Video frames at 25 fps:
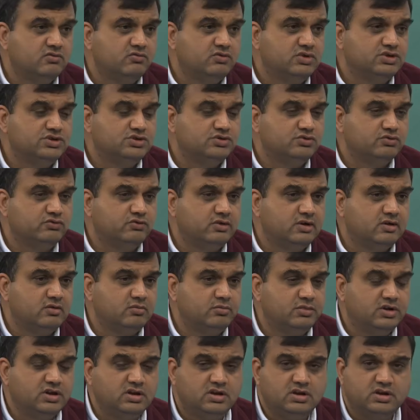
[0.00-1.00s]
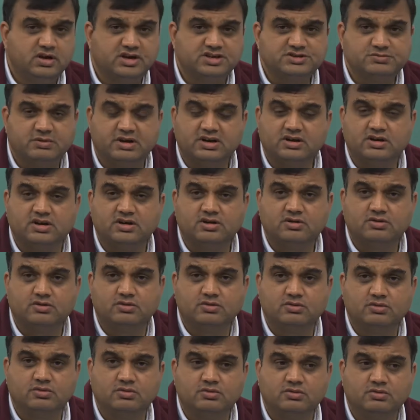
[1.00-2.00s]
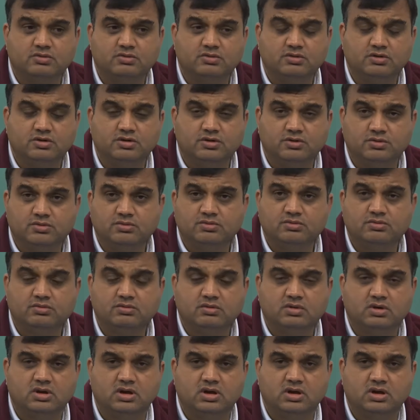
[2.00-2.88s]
which you will be expected to do.